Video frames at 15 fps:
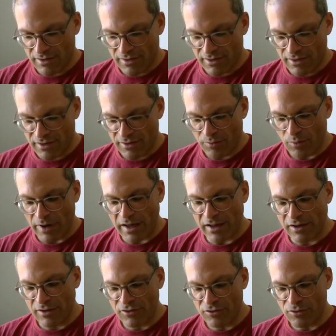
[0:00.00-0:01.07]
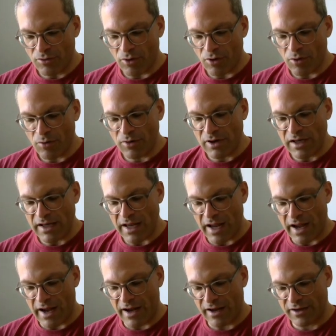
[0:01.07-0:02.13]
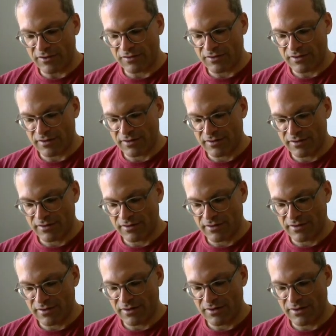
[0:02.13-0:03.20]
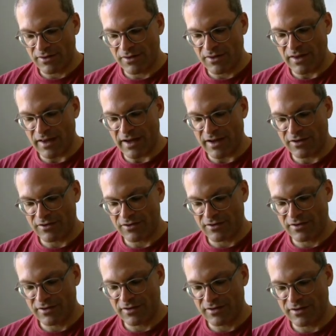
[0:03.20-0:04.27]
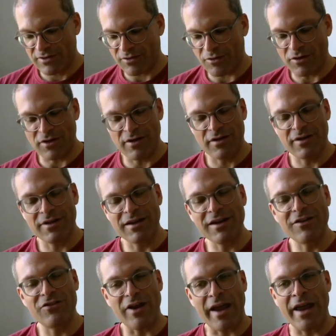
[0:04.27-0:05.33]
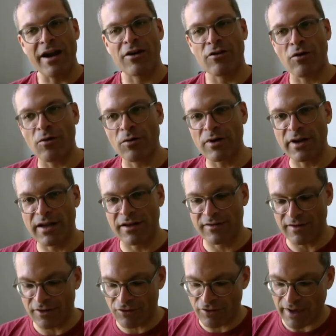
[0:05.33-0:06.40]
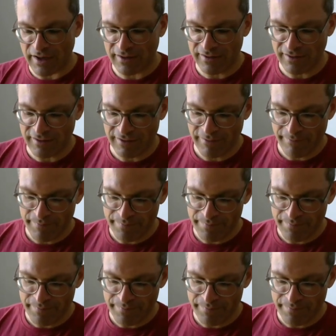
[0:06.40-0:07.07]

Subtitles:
well, you only ask that, or each anchor only gets attracted